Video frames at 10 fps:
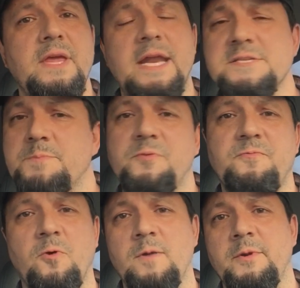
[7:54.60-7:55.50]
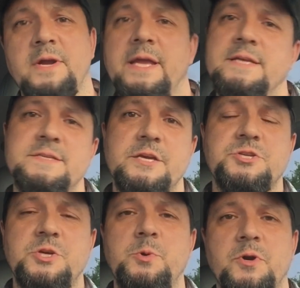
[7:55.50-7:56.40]
It is a performer. It is a
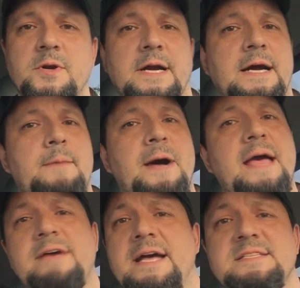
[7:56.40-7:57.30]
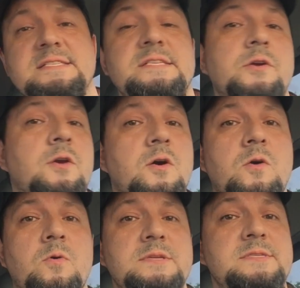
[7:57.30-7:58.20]
shooter. I've had
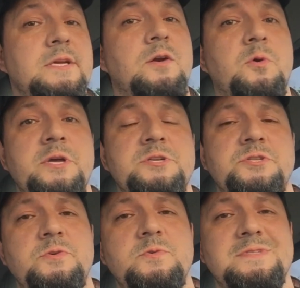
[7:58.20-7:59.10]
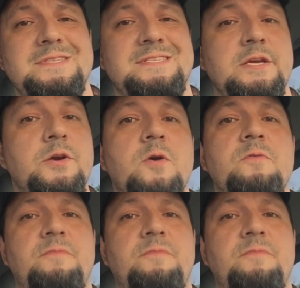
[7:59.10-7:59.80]
zero issues, zero